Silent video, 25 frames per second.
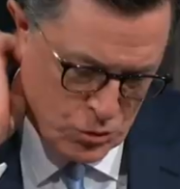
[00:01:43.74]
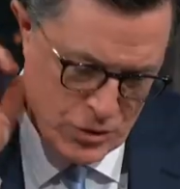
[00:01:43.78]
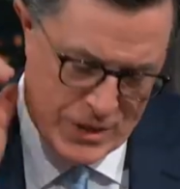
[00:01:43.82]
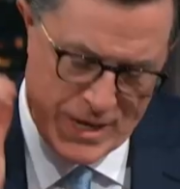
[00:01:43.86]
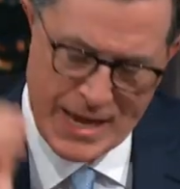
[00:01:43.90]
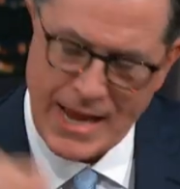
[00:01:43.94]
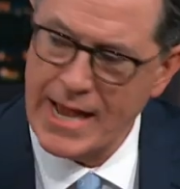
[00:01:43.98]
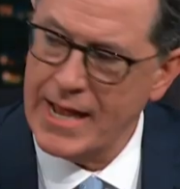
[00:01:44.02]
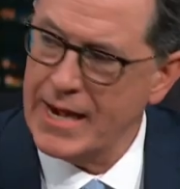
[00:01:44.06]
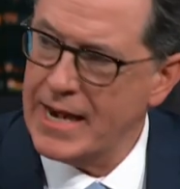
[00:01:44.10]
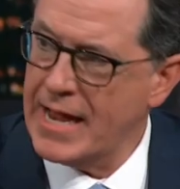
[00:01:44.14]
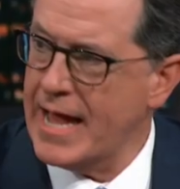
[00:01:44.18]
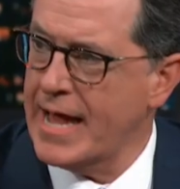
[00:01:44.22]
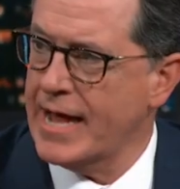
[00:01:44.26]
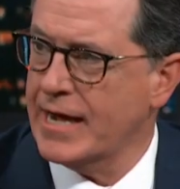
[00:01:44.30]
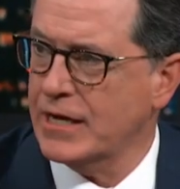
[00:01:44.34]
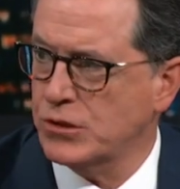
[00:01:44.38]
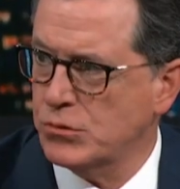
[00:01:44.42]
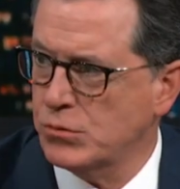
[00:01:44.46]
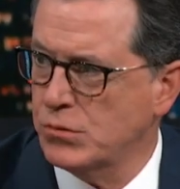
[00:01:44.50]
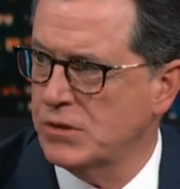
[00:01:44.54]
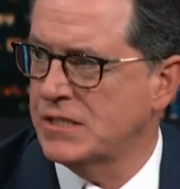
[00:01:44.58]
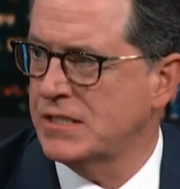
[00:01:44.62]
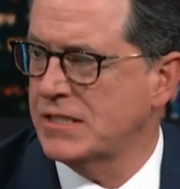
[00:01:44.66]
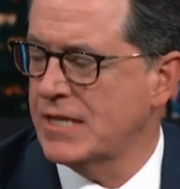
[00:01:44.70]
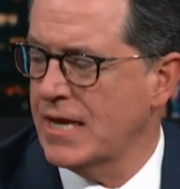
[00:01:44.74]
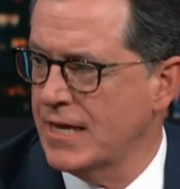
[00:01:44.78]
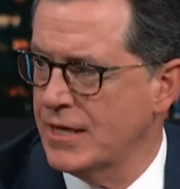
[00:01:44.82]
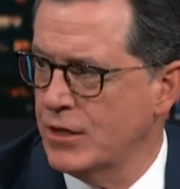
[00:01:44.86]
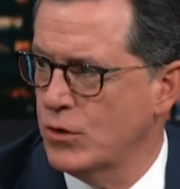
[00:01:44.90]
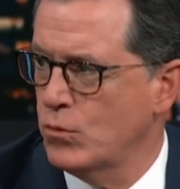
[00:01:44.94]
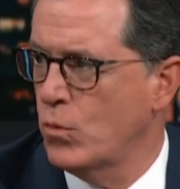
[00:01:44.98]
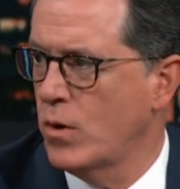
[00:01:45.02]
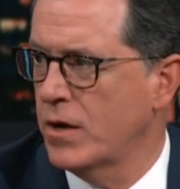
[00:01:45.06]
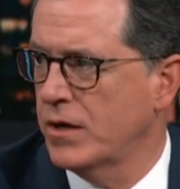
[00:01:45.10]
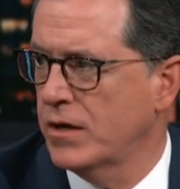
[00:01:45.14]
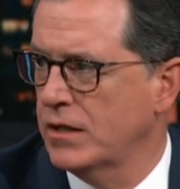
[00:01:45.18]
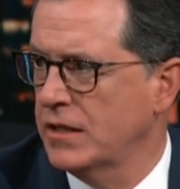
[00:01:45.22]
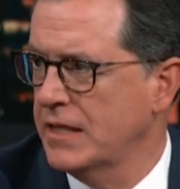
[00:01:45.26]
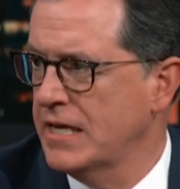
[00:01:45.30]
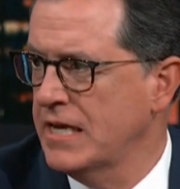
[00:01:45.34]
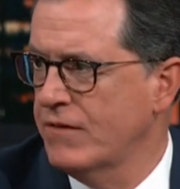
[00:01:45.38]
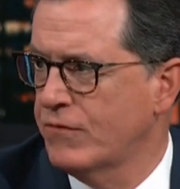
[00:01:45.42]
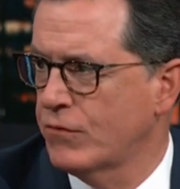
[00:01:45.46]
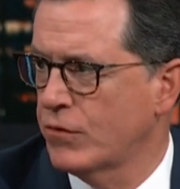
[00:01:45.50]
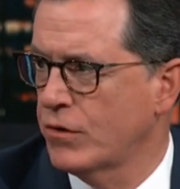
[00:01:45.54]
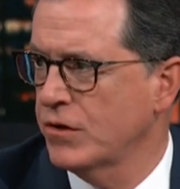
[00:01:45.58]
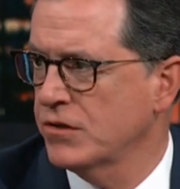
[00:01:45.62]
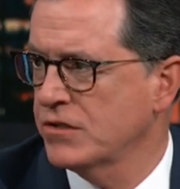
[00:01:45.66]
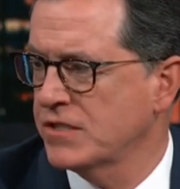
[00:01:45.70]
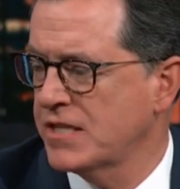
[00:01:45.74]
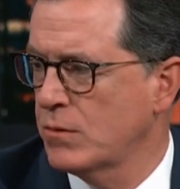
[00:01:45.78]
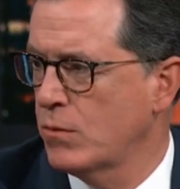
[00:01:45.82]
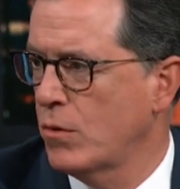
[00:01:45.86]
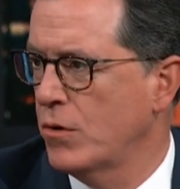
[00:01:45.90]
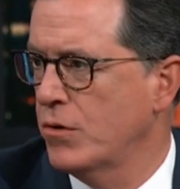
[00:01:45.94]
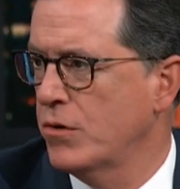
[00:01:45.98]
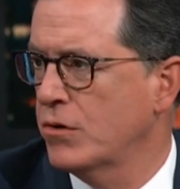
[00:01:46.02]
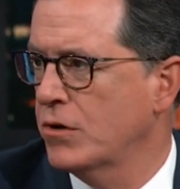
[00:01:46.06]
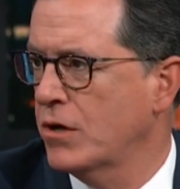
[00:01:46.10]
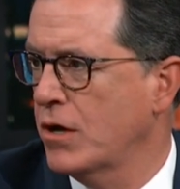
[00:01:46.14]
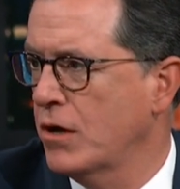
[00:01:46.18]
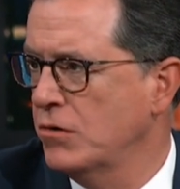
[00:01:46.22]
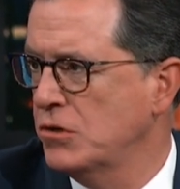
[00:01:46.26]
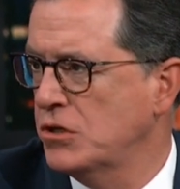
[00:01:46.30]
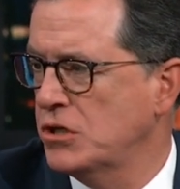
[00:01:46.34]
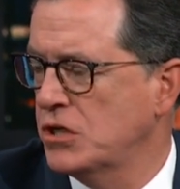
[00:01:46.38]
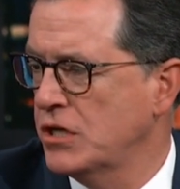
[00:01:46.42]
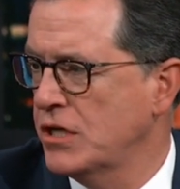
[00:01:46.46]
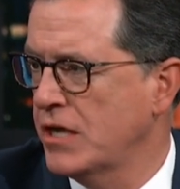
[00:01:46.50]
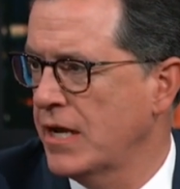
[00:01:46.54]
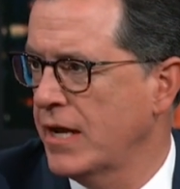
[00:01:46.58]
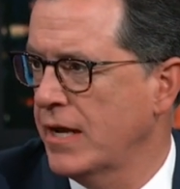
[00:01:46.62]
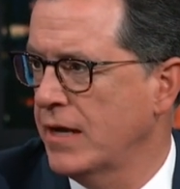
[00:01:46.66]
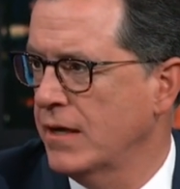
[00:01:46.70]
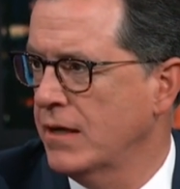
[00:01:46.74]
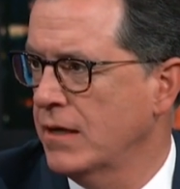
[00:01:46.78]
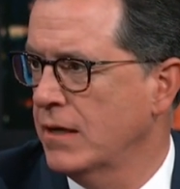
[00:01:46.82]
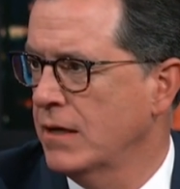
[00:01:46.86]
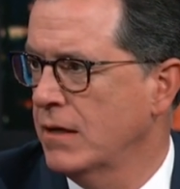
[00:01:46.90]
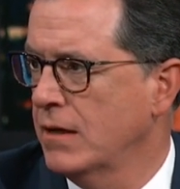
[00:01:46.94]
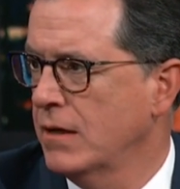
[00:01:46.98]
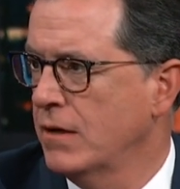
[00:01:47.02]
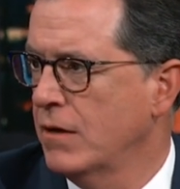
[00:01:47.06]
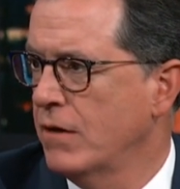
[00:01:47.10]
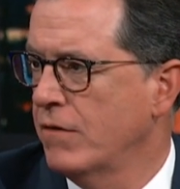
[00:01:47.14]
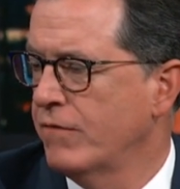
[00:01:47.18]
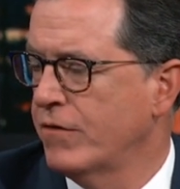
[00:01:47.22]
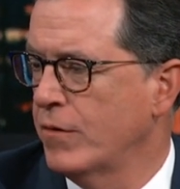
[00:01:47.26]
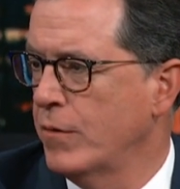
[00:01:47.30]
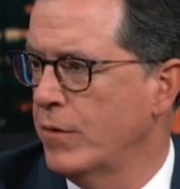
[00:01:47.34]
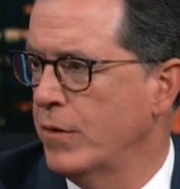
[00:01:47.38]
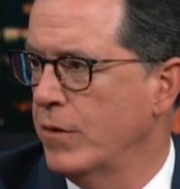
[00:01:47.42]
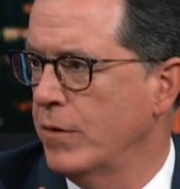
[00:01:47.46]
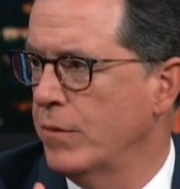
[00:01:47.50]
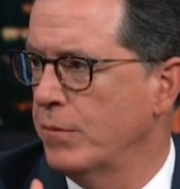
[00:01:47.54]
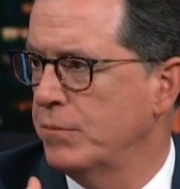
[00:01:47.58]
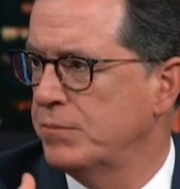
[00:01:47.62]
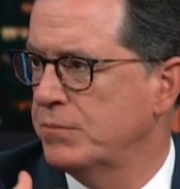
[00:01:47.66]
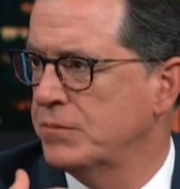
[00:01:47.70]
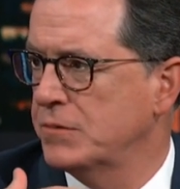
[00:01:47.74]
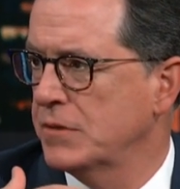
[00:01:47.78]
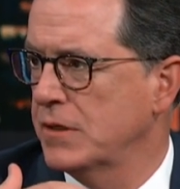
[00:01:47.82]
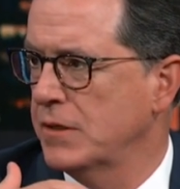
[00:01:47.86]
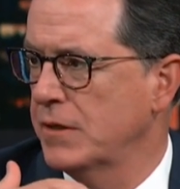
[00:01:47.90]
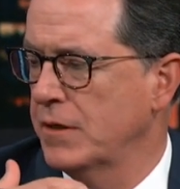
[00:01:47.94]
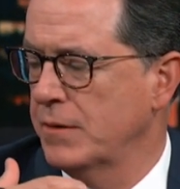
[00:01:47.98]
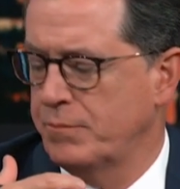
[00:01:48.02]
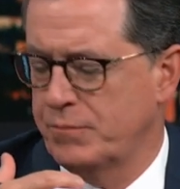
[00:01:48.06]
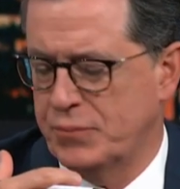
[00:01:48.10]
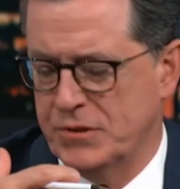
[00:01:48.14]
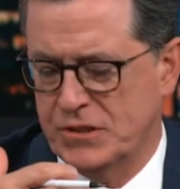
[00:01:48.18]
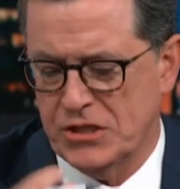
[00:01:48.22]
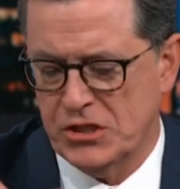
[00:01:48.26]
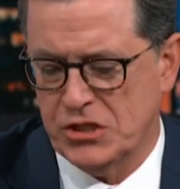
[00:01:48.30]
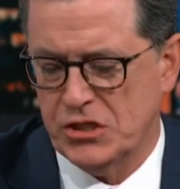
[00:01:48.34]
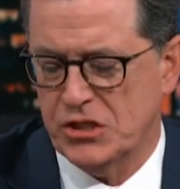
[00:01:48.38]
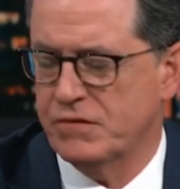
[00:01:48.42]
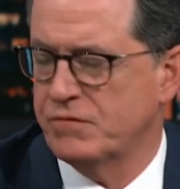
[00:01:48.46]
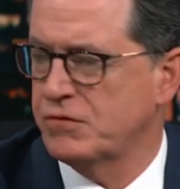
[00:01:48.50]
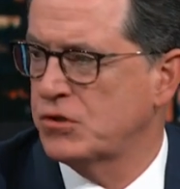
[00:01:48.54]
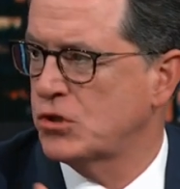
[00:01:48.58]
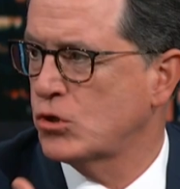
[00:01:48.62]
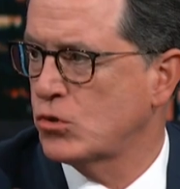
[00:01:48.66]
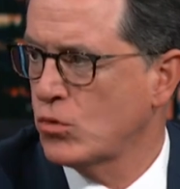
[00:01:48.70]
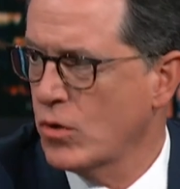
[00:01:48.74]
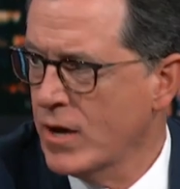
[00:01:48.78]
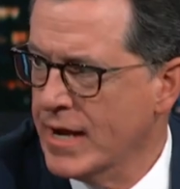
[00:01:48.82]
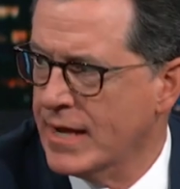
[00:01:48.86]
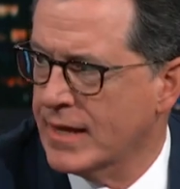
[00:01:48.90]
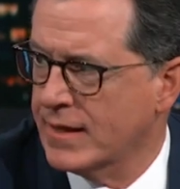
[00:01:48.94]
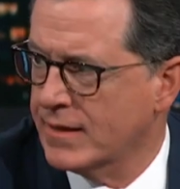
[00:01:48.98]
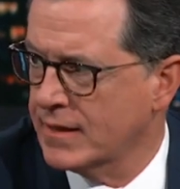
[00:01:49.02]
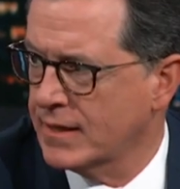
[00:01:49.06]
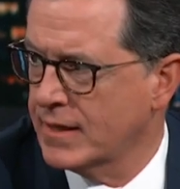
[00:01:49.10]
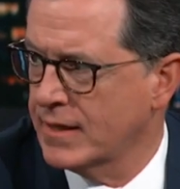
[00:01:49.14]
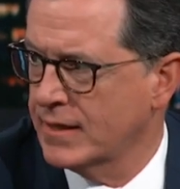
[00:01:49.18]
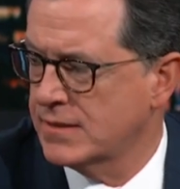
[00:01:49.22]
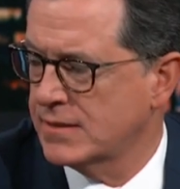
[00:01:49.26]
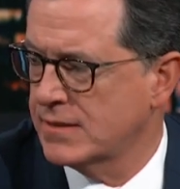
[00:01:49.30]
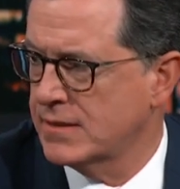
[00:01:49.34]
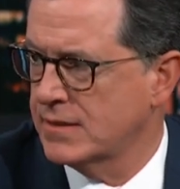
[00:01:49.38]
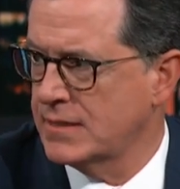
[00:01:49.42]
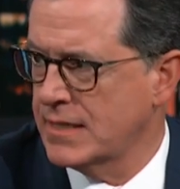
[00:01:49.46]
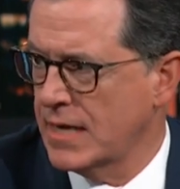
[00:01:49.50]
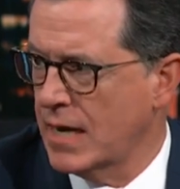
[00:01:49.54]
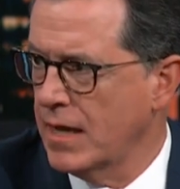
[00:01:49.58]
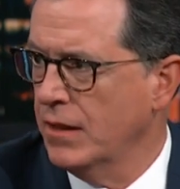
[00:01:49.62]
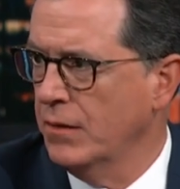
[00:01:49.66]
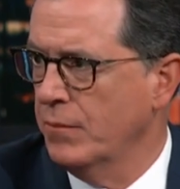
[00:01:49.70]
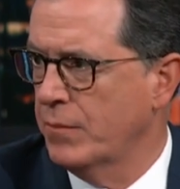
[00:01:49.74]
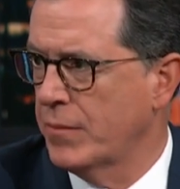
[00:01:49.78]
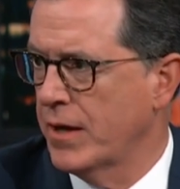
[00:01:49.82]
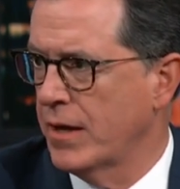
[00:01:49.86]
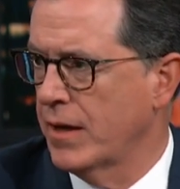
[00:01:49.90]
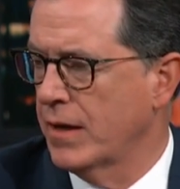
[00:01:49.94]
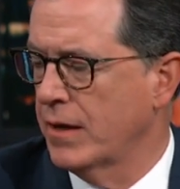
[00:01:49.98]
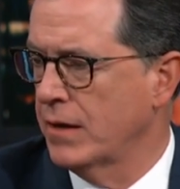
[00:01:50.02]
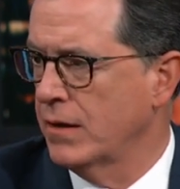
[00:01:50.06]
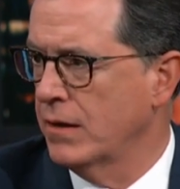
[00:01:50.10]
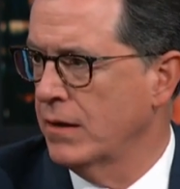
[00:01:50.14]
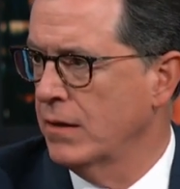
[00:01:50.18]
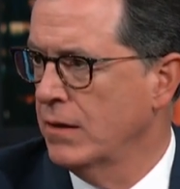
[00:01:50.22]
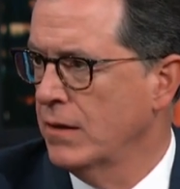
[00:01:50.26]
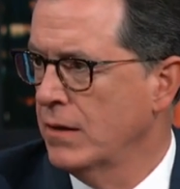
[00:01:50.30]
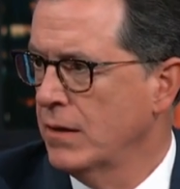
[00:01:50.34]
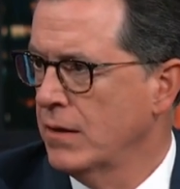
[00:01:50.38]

can't actually say you want to leave or else they won't negotiate from a, a position of strength against the Taliban.